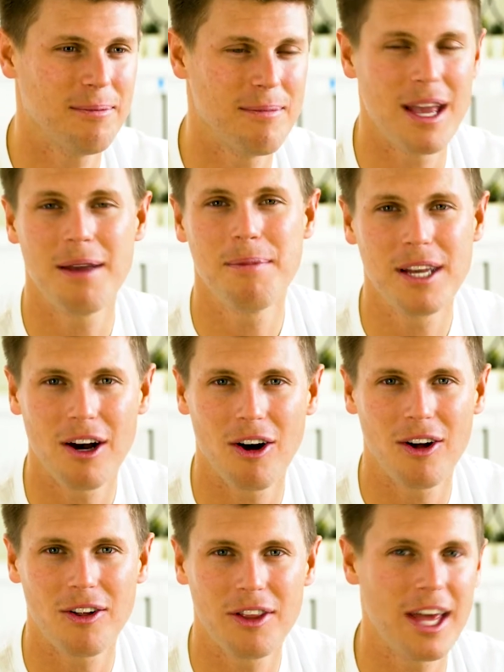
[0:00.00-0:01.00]
maybe
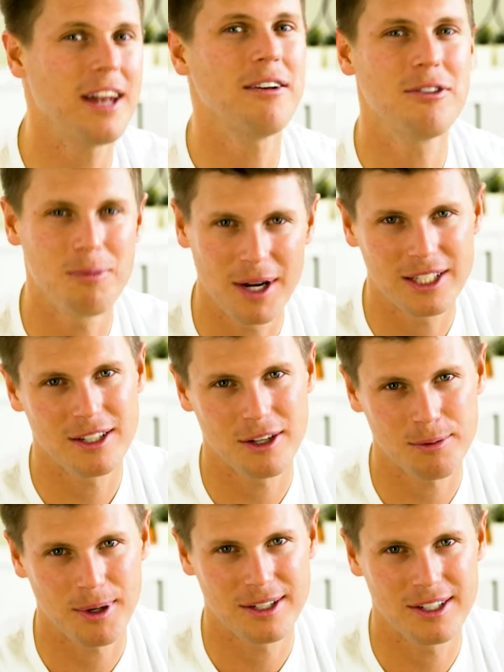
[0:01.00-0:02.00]
I'll then do my
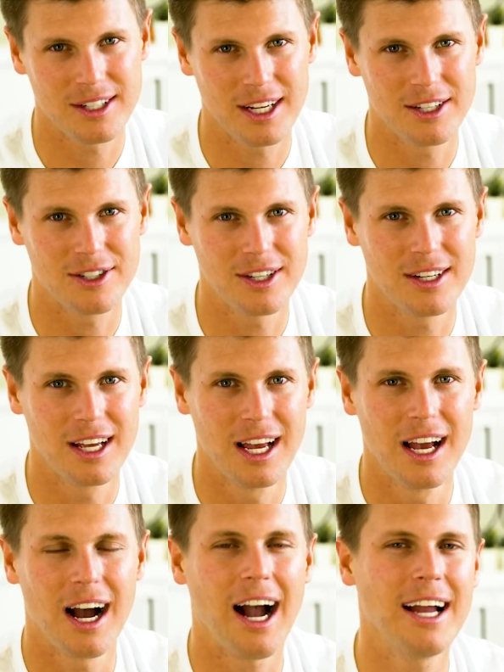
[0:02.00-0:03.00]
sales presentation.
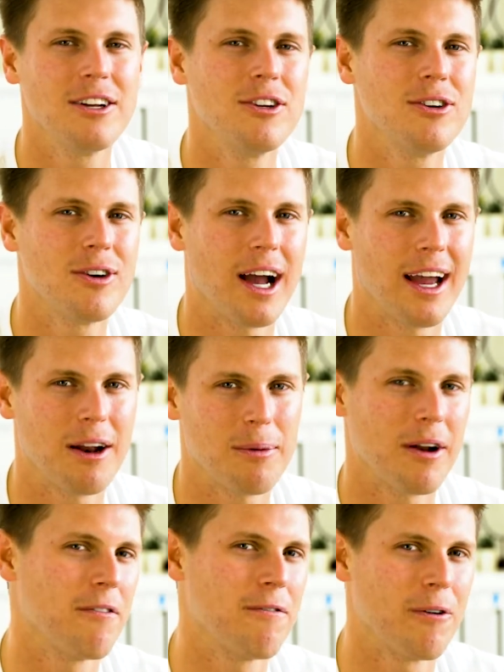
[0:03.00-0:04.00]
I knew I had
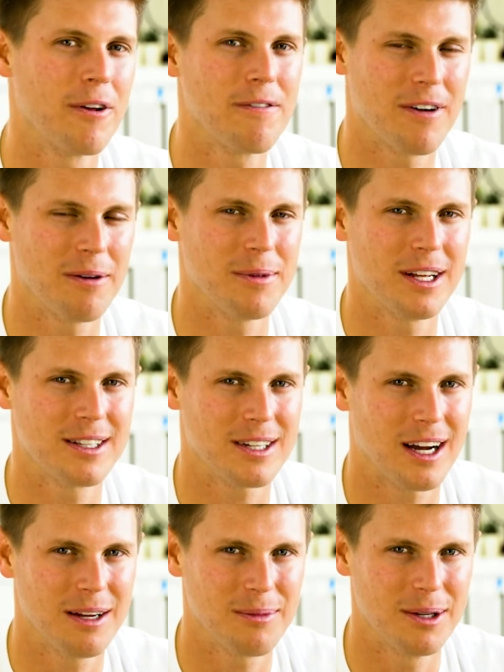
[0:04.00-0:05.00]
about a 45-minute
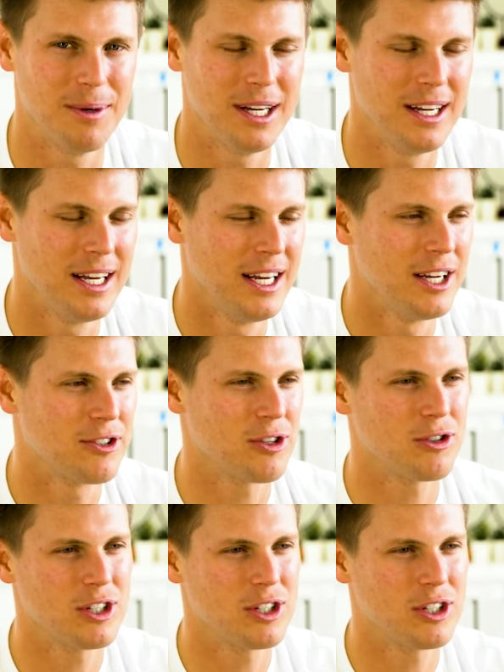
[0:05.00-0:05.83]
time limit. So